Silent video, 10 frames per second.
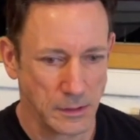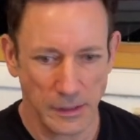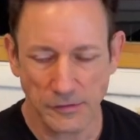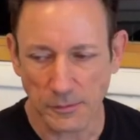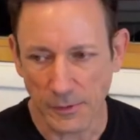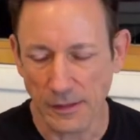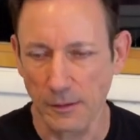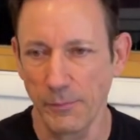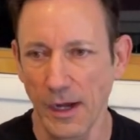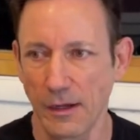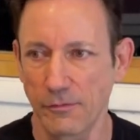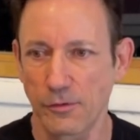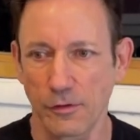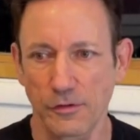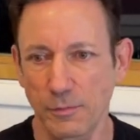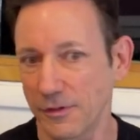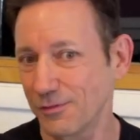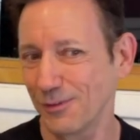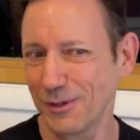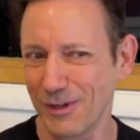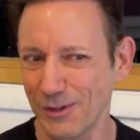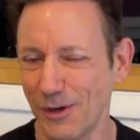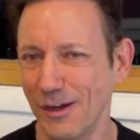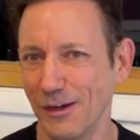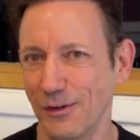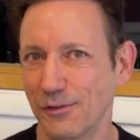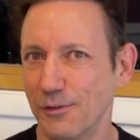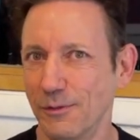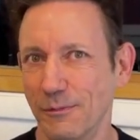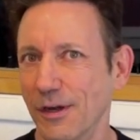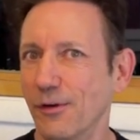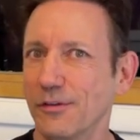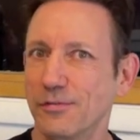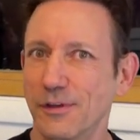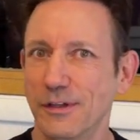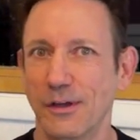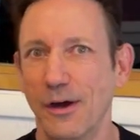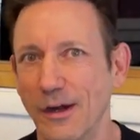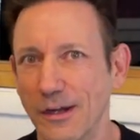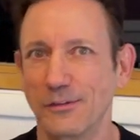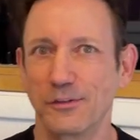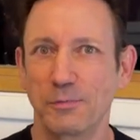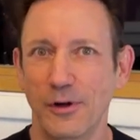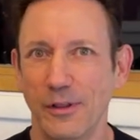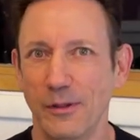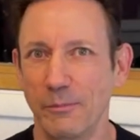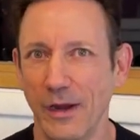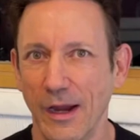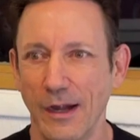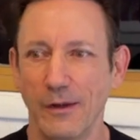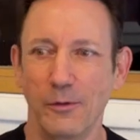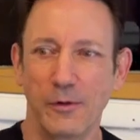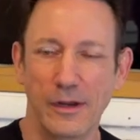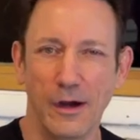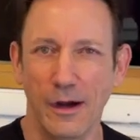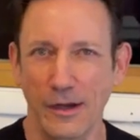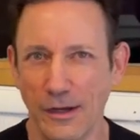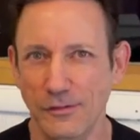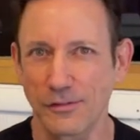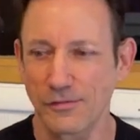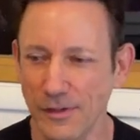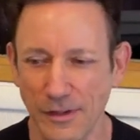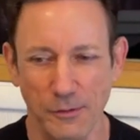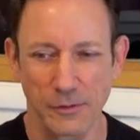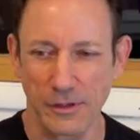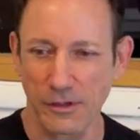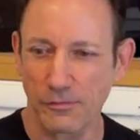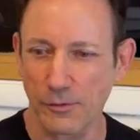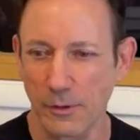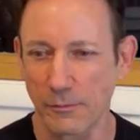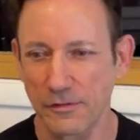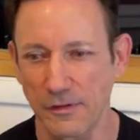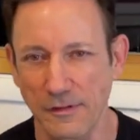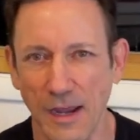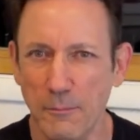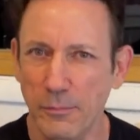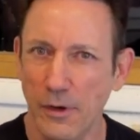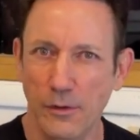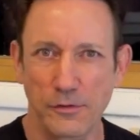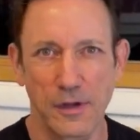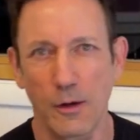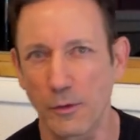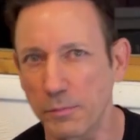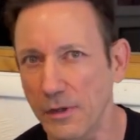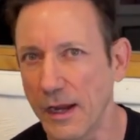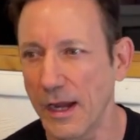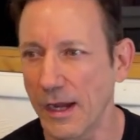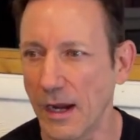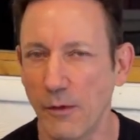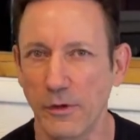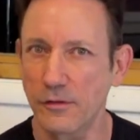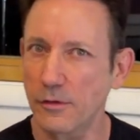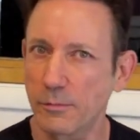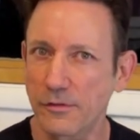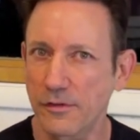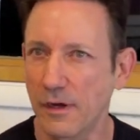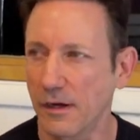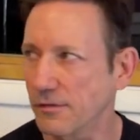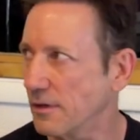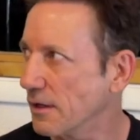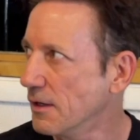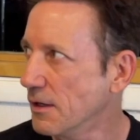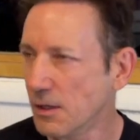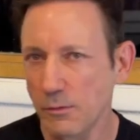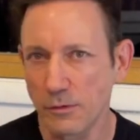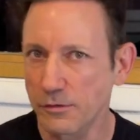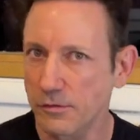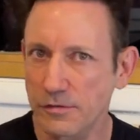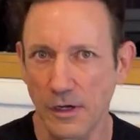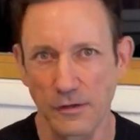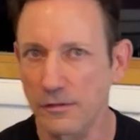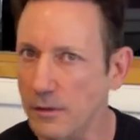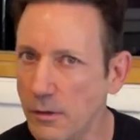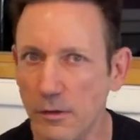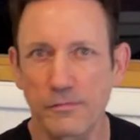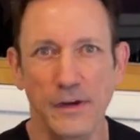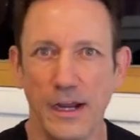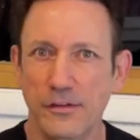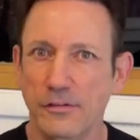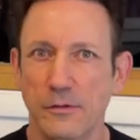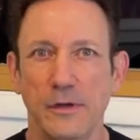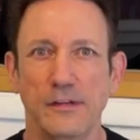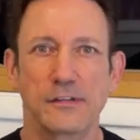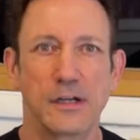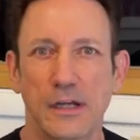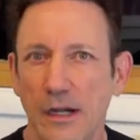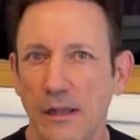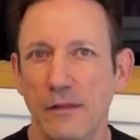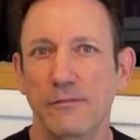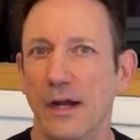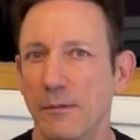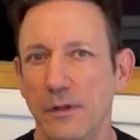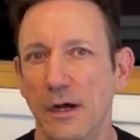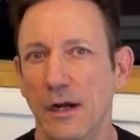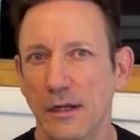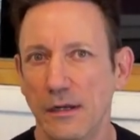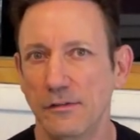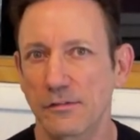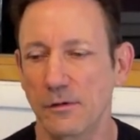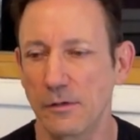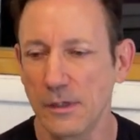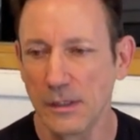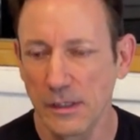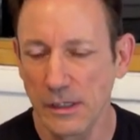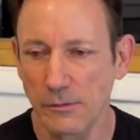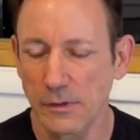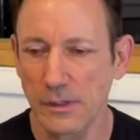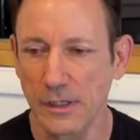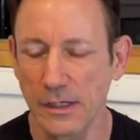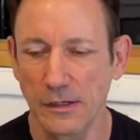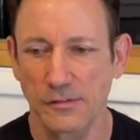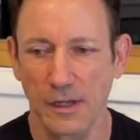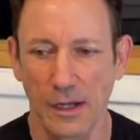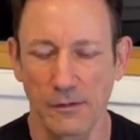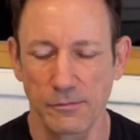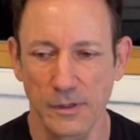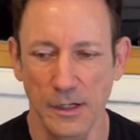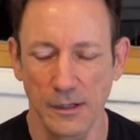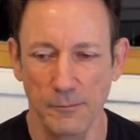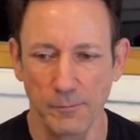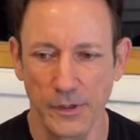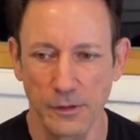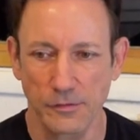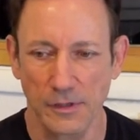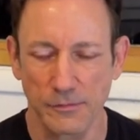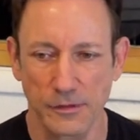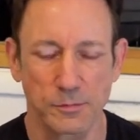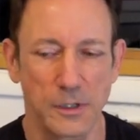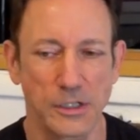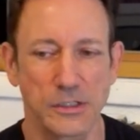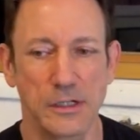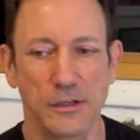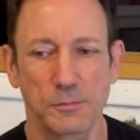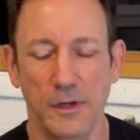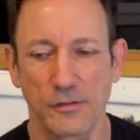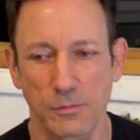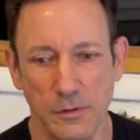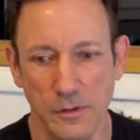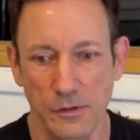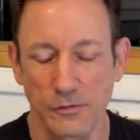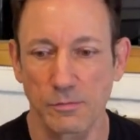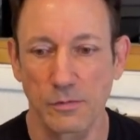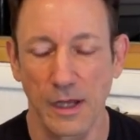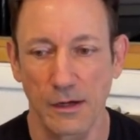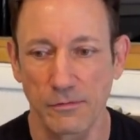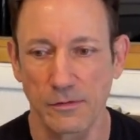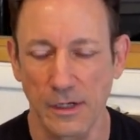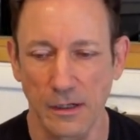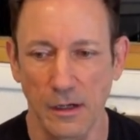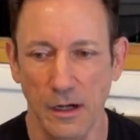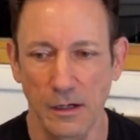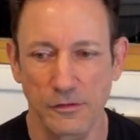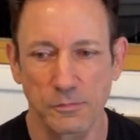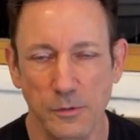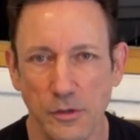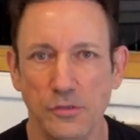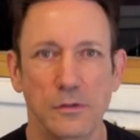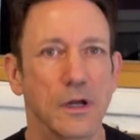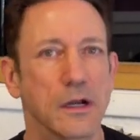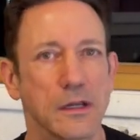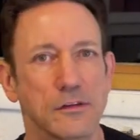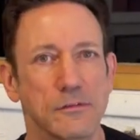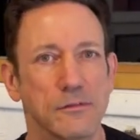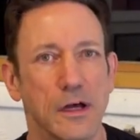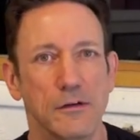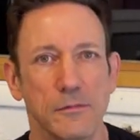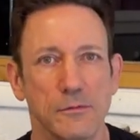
it's about the band, of course, but it's really about the audience too. I mean, I always feel like the audience is part of the band, and the way mm-hmm. the audience is feeling really informs the tempos, how we're playing, how we interpret songs. Like, we'll do songs slower, faster, based on hmm. kind of the vibe of the audience. So it really is kind of um, you know self-expression at its best, where there's a lot of like uh, spiritual audience involvement,